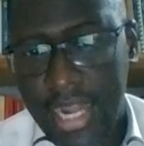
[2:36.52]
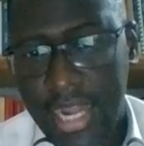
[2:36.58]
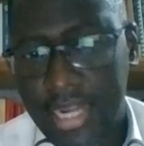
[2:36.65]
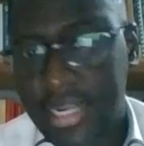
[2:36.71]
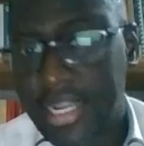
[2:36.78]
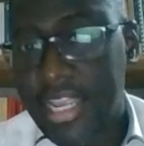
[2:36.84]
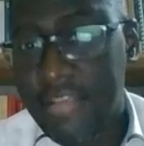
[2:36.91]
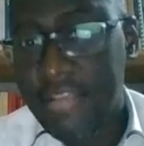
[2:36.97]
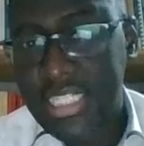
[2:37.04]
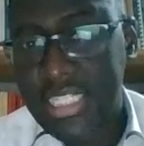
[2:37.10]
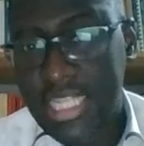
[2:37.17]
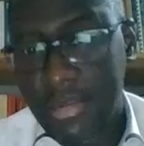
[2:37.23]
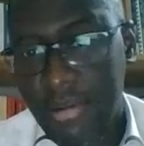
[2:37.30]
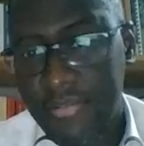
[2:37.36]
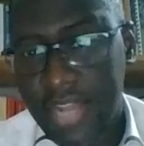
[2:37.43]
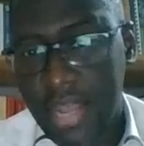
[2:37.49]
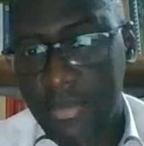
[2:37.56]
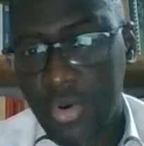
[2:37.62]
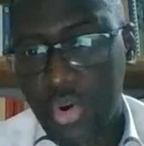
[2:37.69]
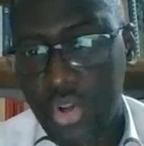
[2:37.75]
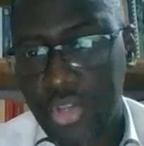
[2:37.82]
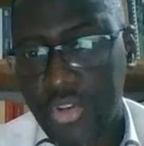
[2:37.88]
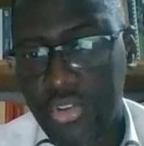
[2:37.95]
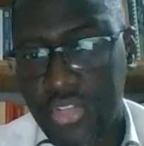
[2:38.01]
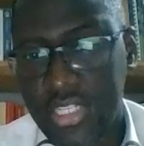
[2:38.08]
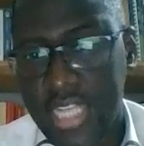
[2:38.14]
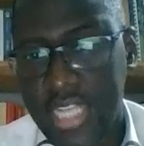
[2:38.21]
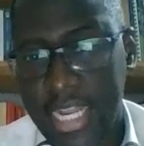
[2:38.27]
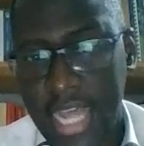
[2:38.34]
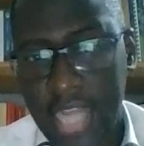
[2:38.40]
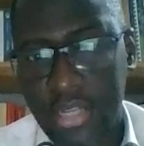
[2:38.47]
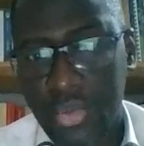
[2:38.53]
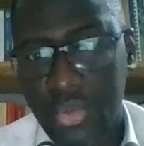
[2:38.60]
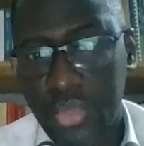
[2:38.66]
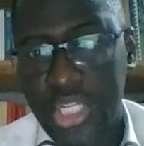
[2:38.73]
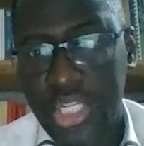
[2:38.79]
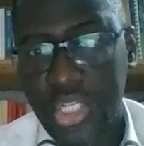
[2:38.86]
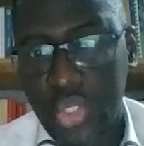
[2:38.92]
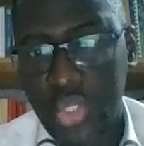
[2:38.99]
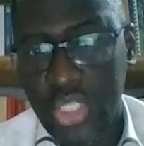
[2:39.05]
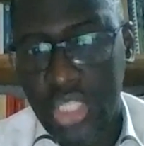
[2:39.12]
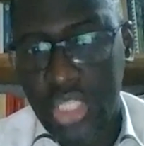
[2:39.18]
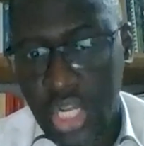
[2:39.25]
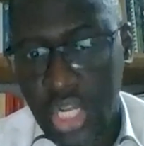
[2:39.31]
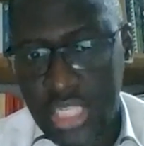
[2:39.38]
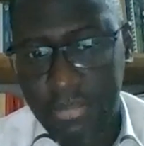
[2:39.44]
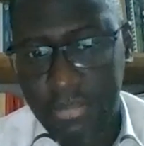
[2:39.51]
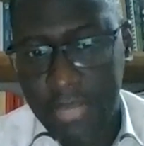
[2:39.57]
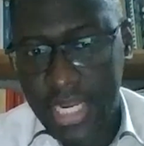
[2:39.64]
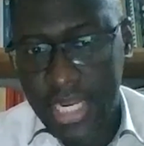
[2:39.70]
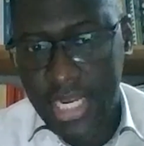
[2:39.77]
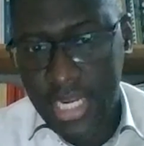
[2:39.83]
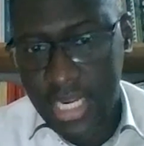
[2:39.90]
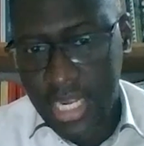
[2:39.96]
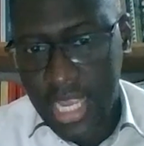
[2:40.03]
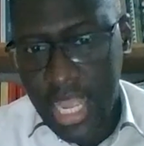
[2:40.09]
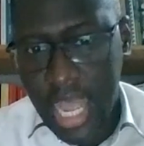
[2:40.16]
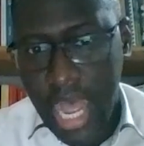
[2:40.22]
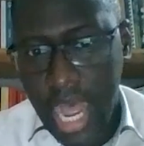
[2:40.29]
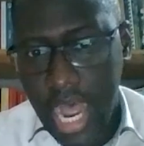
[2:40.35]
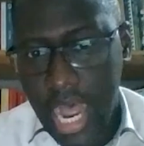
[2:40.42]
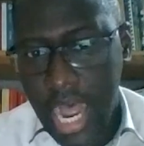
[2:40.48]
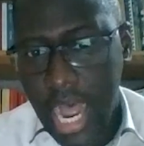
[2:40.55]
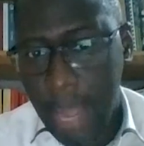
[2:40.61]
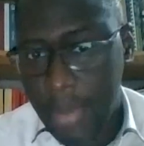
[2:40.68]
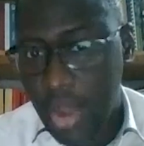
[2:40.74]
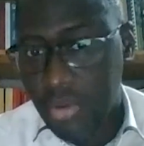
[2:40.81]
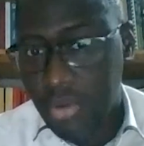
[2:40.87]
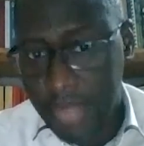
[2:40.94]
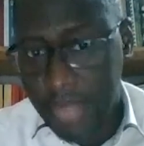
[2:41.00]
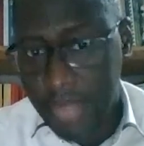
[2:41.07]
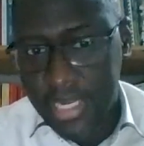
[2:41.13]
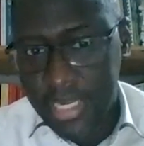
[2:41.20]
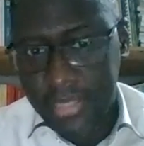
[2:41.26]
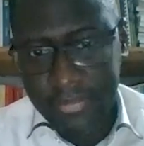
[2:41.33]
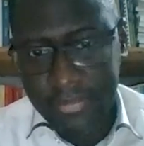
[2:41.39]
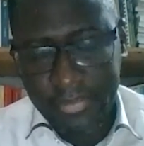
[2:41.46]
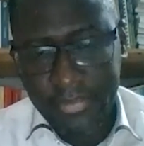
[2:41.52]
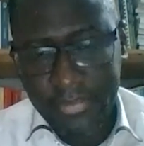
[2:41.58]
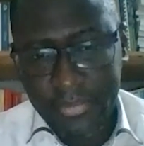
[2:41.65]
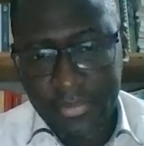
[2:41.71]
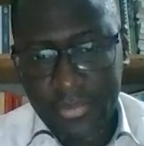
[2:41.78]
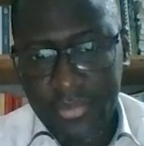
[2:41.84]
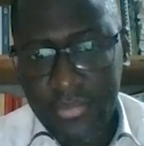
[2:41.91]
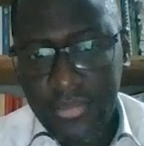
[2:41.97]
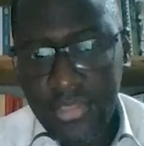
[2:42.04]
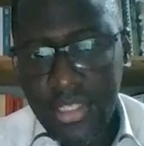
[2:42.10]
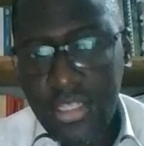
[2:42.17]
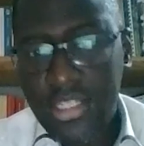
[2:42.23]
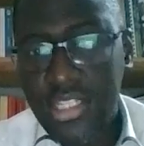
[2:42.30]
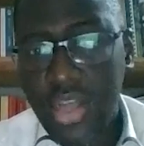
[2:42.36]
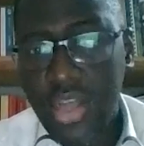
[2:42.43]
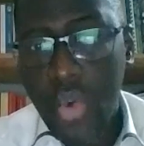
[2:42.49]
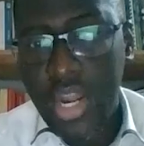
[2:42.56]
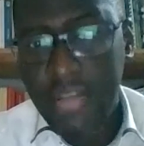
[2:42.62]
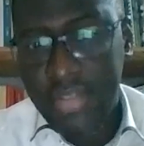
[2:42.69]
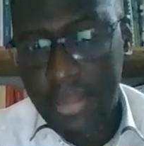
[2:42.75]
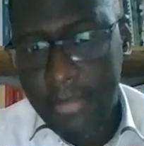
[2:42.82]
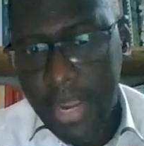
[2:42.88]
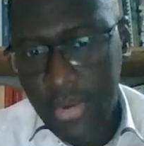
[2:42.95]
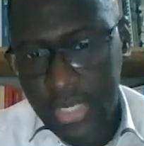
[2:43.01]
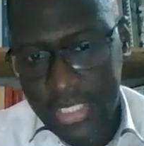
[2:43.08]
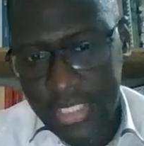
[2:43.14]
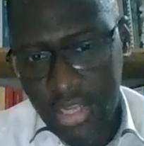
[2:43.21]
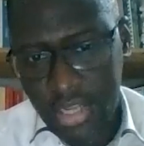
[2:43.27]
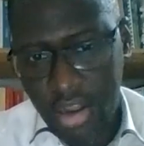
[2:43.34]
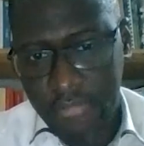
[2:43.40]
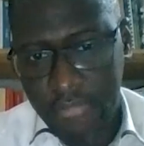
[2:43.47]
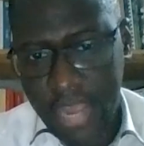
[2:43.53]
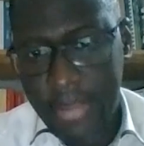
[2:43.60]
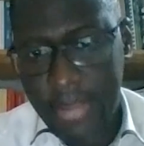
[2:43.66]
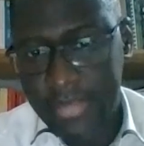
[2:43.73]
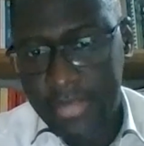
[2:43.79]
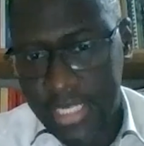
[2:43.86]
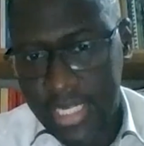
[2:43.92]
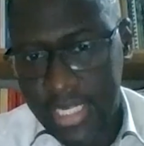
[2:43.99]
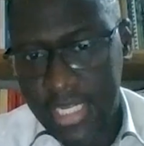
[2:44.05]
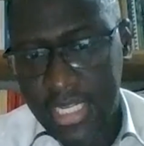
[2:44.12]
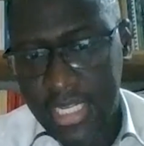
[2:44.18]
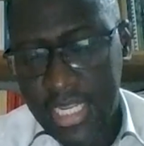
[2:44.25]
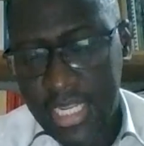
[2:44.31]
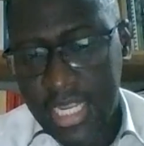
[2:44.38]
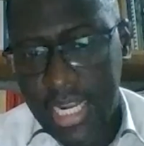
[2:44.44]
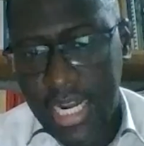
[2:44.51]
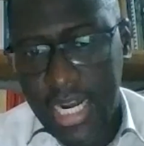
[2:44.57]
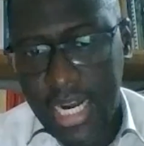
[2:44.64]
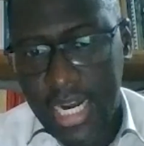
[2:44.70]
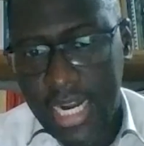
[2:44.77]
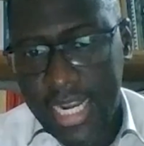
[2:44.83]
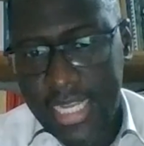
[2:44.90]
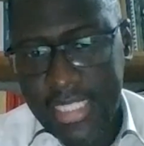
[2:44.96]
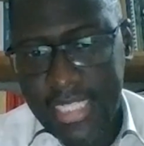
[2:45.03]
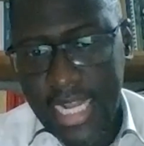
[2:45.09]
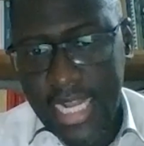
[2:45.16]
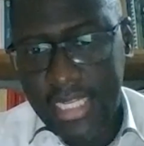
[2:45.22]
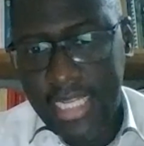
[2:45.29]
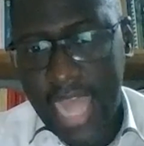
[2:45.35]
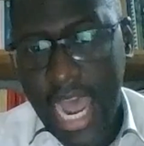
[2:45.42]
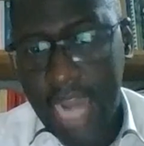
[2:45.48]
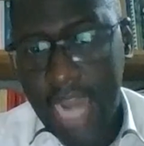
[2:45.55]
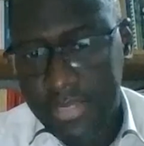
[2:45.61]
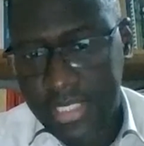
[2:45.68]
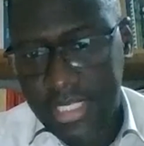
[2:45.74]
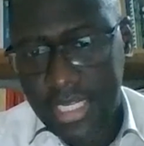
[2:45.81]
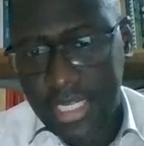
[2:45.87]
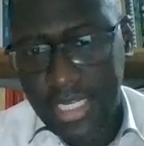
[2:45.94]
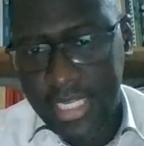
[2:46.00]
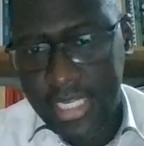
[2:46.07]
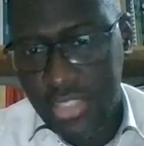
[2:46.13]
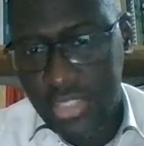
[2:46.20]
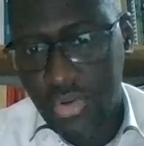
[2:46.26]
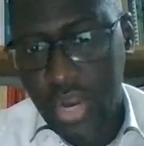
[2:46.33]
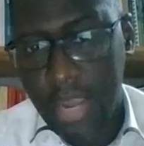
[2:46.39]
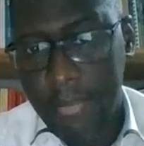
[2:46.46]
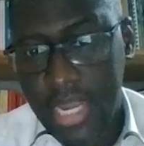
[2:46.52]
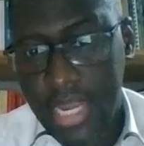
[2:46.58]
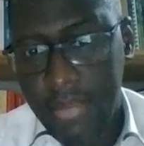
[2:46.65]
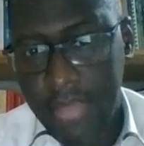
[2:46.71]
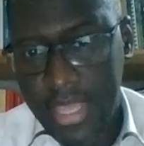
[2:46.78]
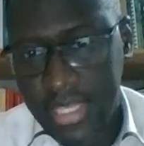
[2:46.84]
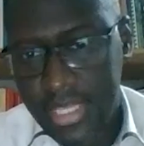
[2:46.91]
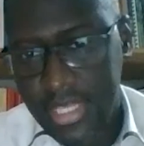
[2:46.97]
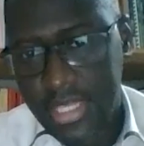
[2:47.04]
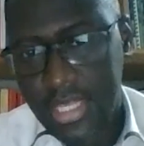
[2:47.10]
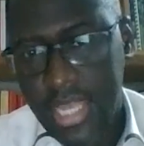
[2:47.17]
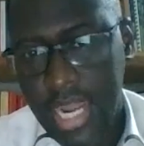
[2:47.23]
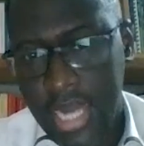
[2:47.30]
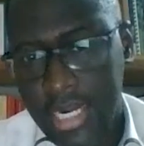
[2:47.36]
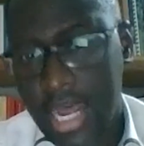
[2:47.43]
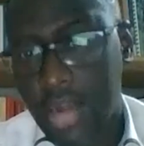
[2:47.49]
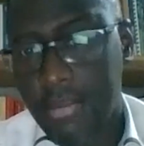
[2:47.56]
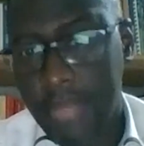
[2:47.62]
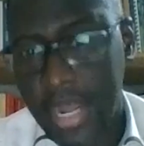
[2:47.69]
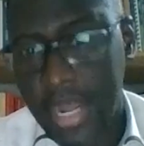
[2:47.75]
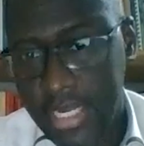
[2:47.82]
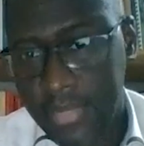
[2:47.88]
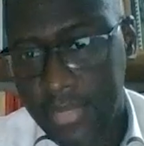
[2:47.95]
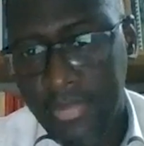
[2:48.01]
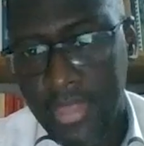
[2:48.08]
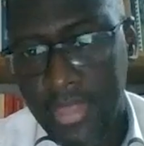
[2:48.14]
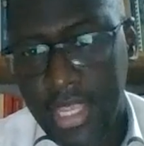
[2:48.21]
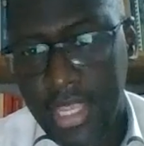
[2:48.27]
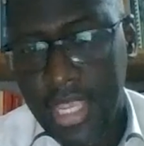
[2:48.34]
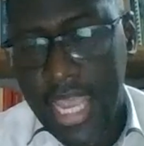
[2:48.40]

And even some of them continue to say that we should not speak about money. So one of the merits of MMT is that it helps destroy many myths around money.